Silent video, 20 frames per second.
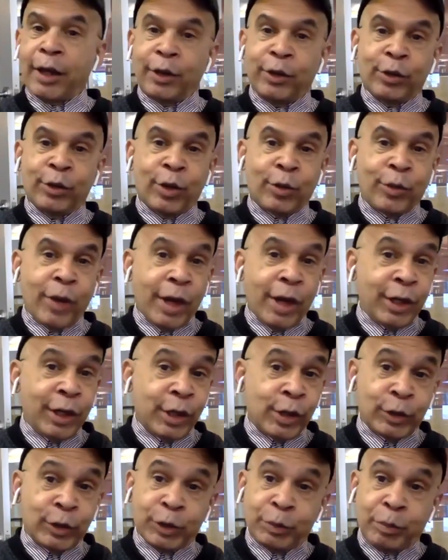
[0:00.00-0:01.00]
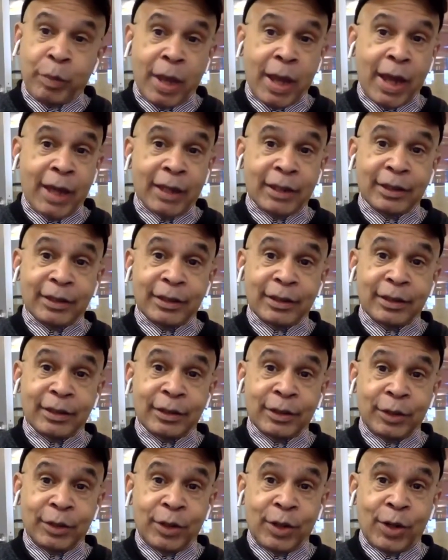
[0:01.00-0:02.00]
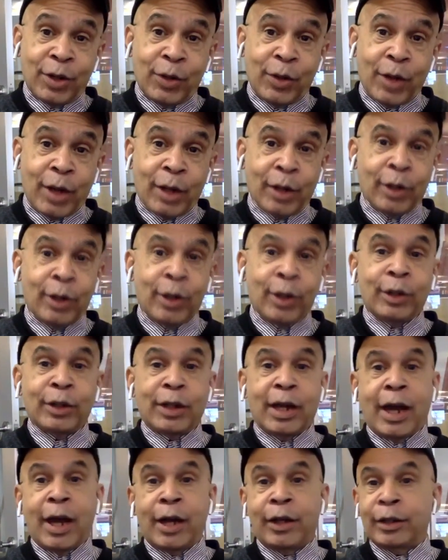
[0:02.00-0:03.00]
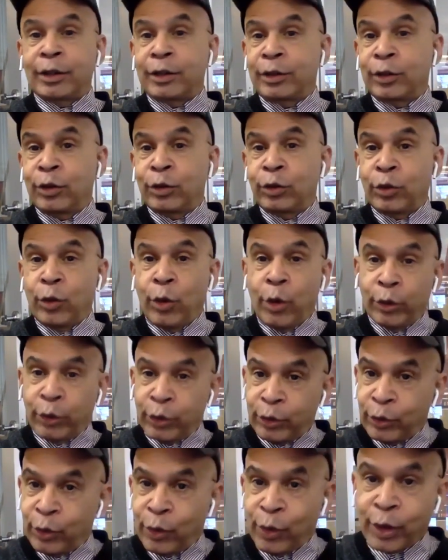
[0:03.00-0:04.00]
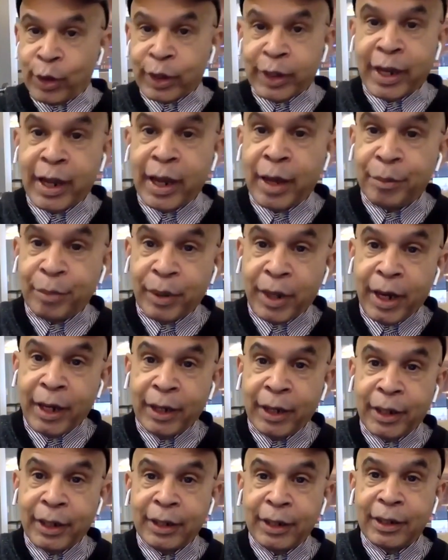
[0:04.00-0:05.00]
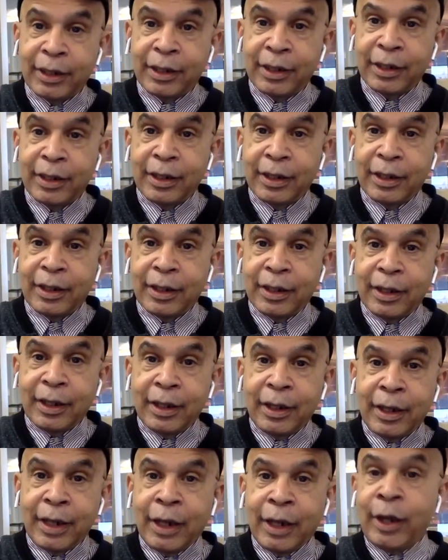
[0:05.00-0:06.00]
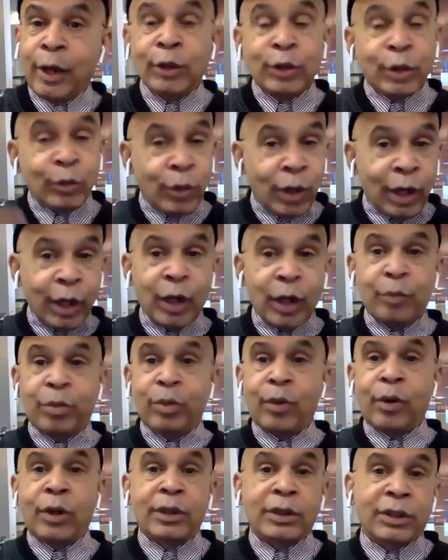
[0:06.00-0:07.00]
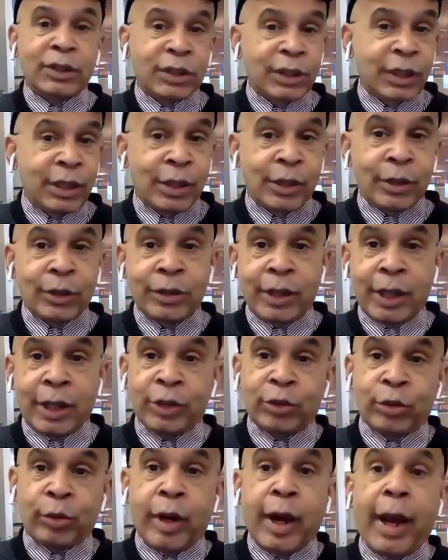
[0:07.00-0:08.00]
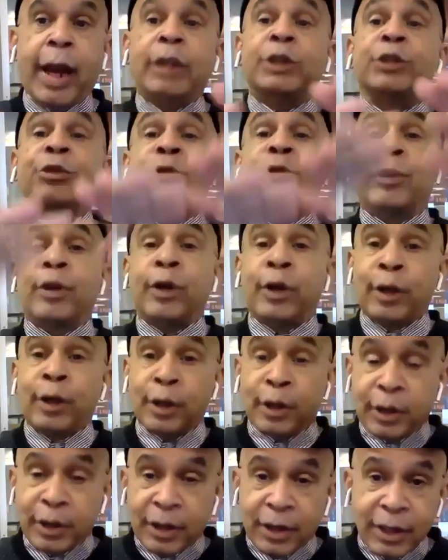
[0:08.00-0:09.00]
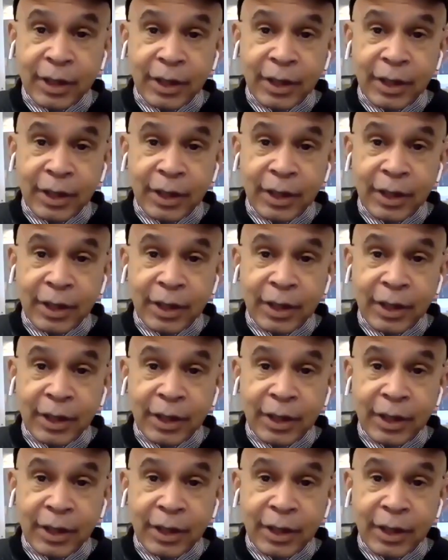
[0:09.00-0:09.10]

how to do a radio spot. You know, I learned how to do door-to-door campaigning. And those are really important skills that transfer